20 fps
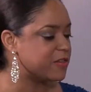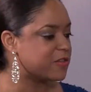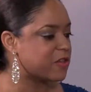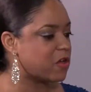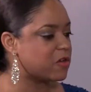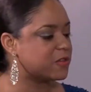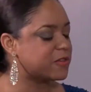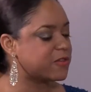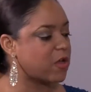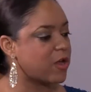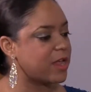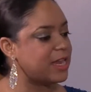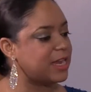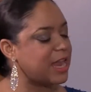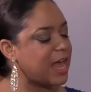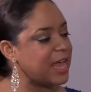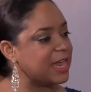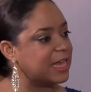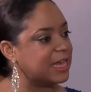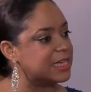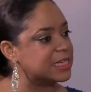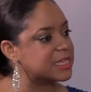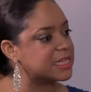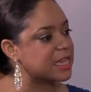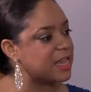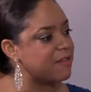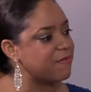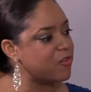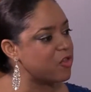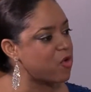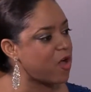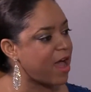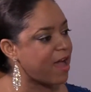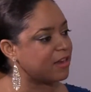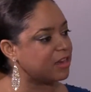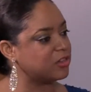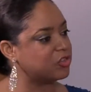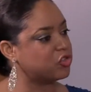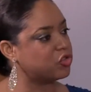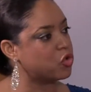So Elias, if you
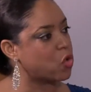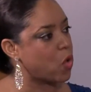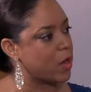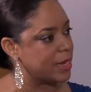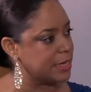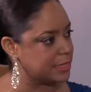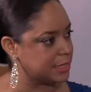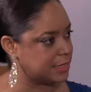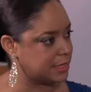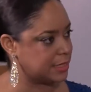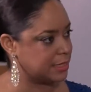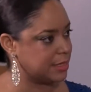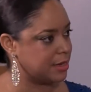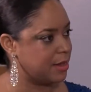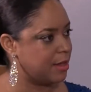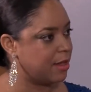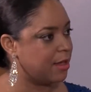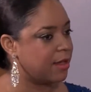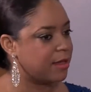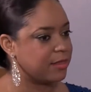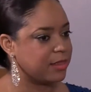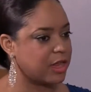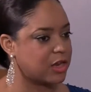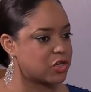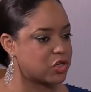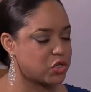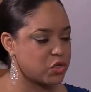had a choice, there are